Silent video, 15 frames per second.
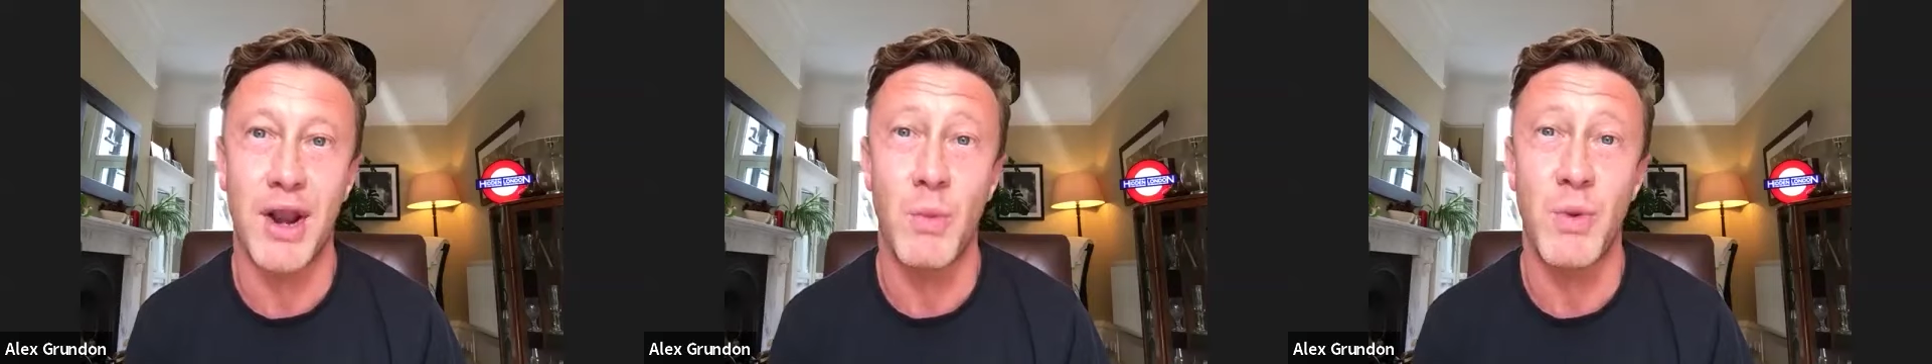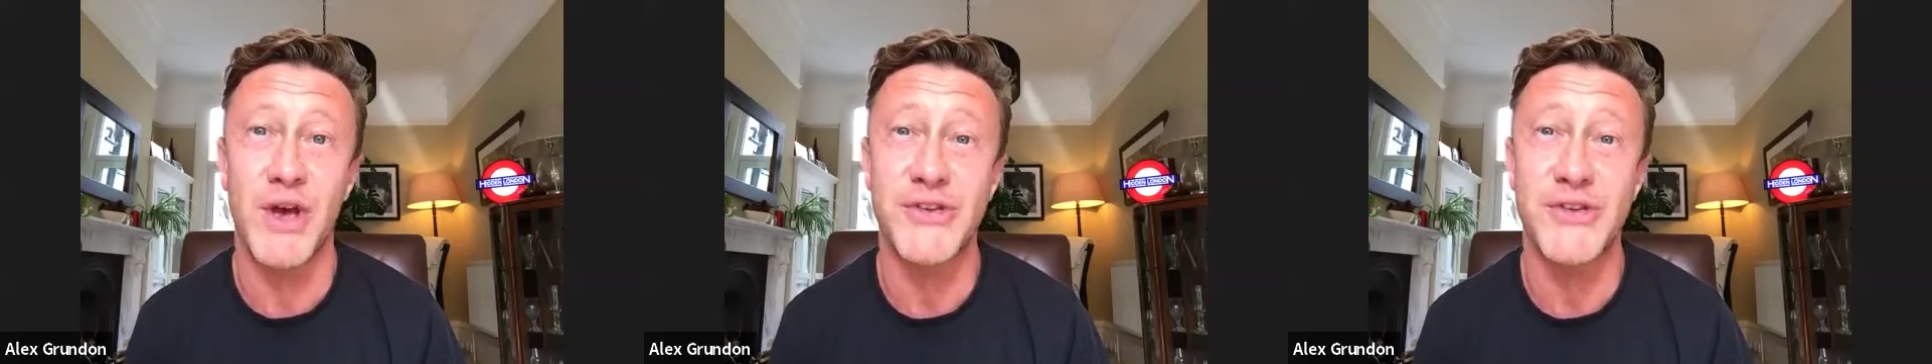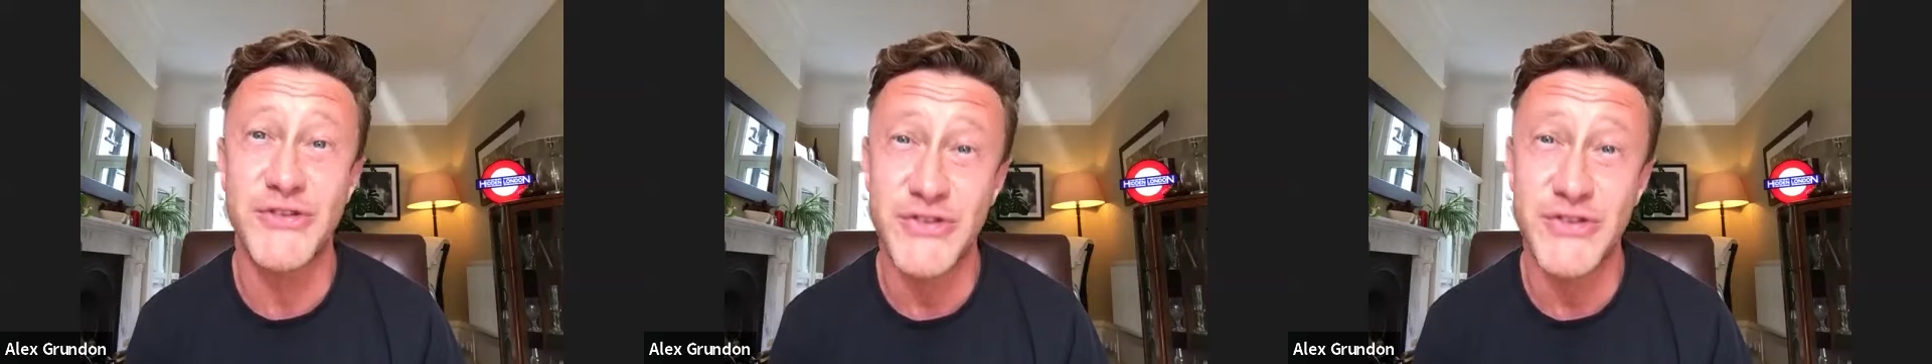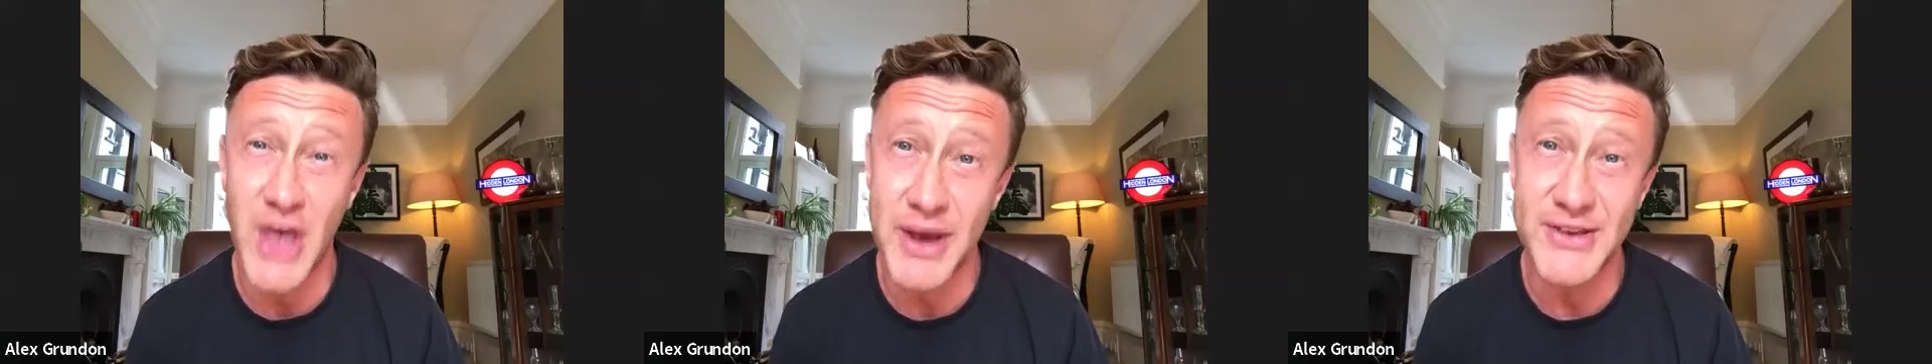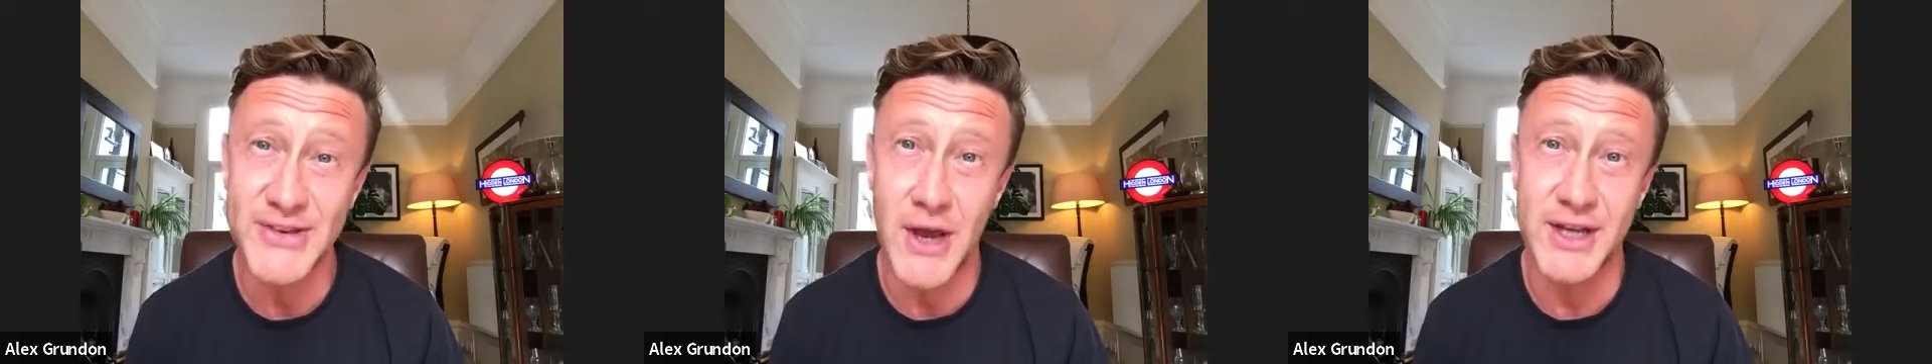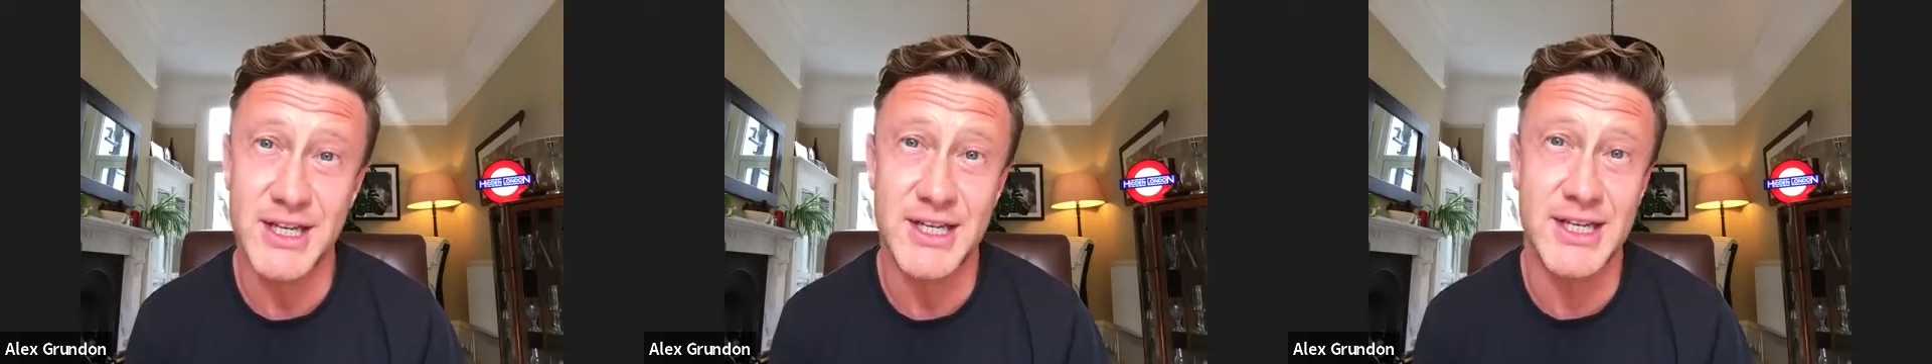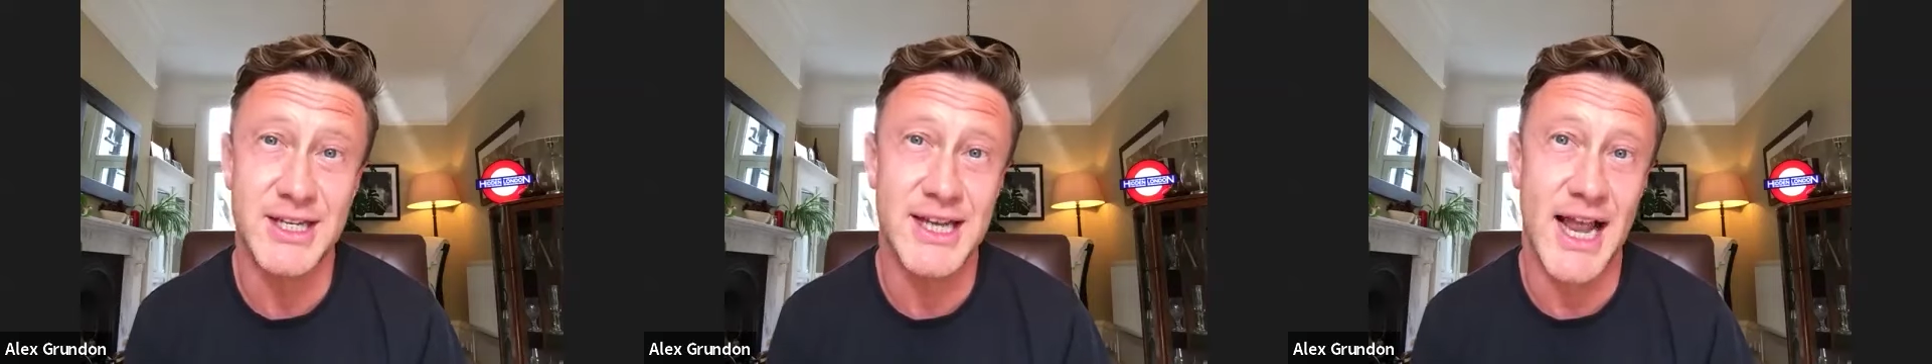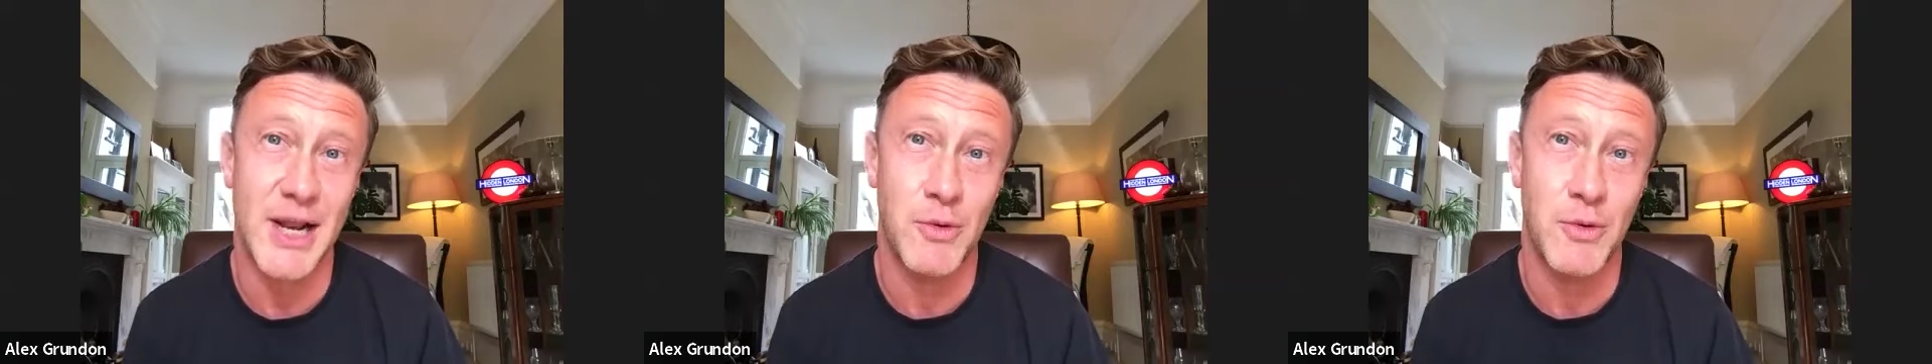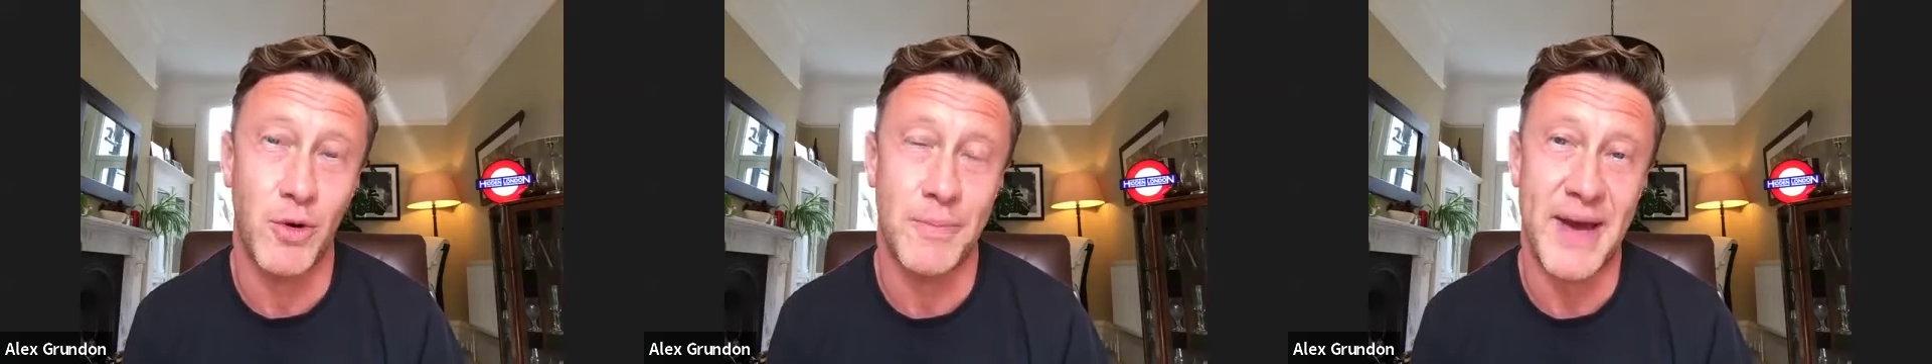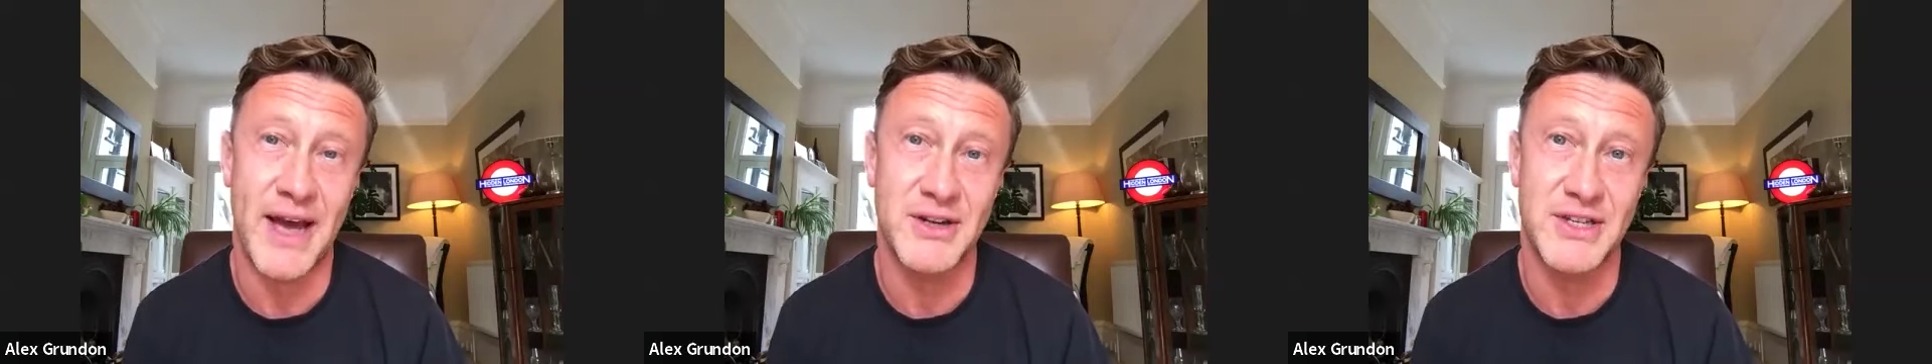and we are so excited to tell you all
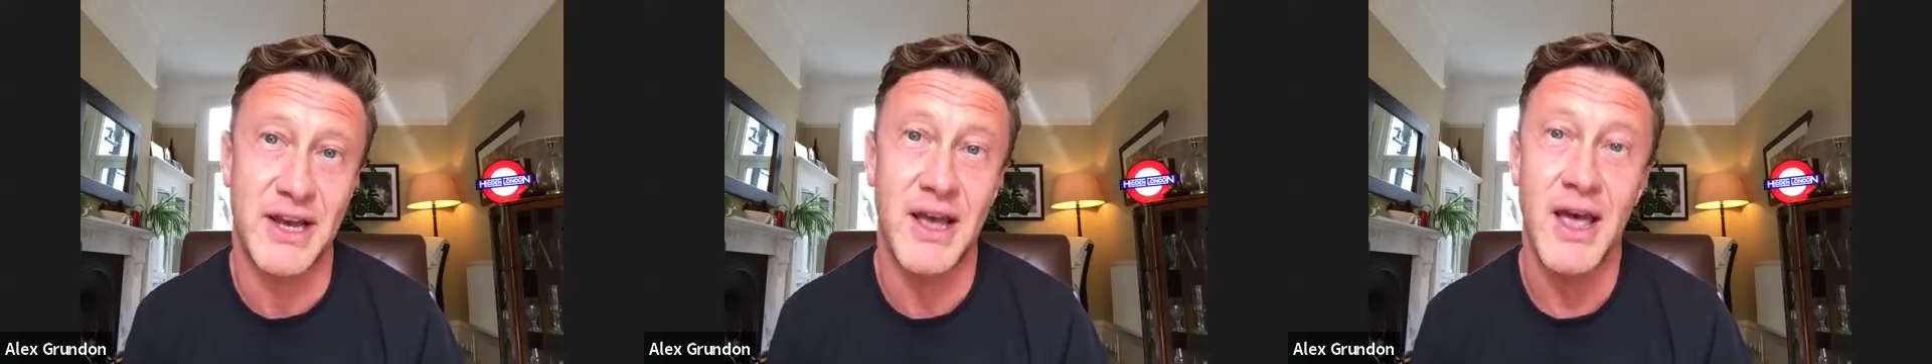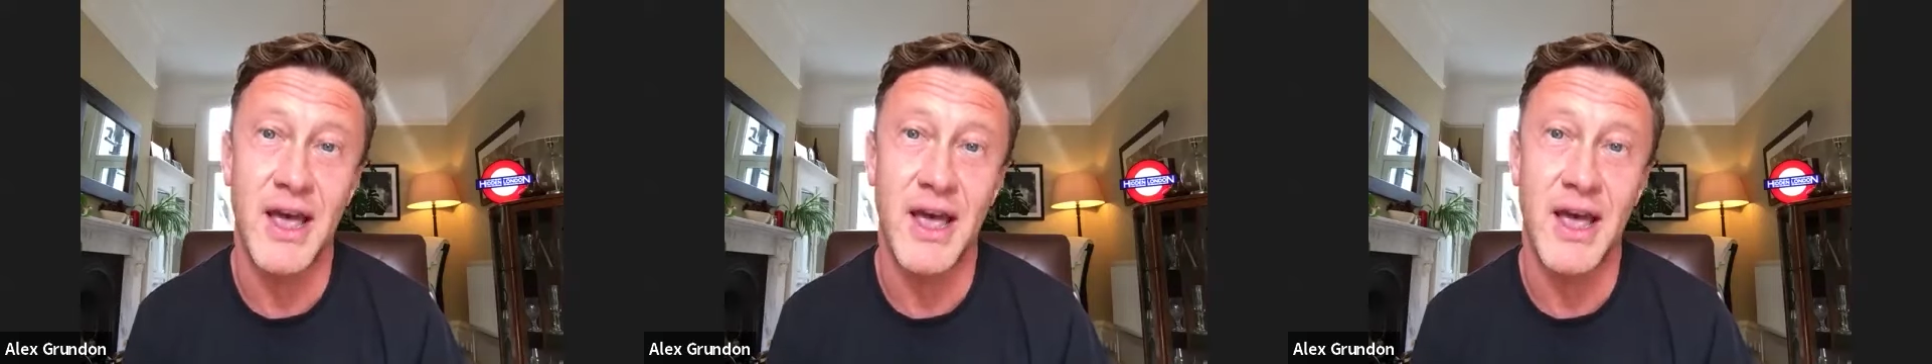about it.